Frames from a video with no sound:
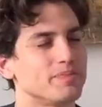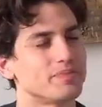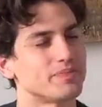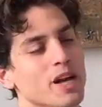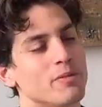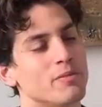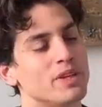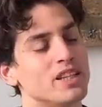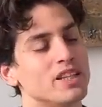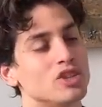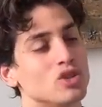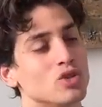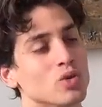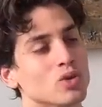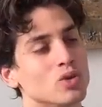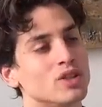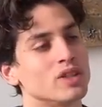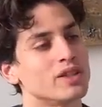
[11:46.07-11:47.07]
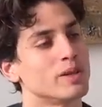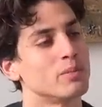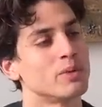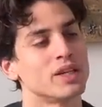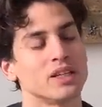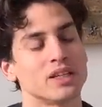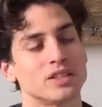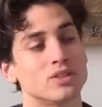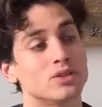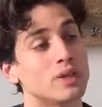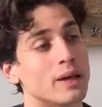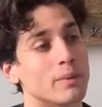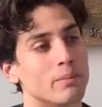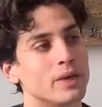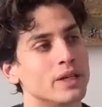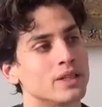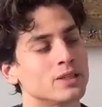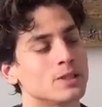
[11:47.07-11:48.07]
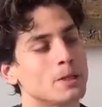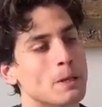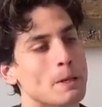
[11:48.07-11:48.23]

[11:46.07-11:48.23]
I mean, it's good in the beginning. It's amazing.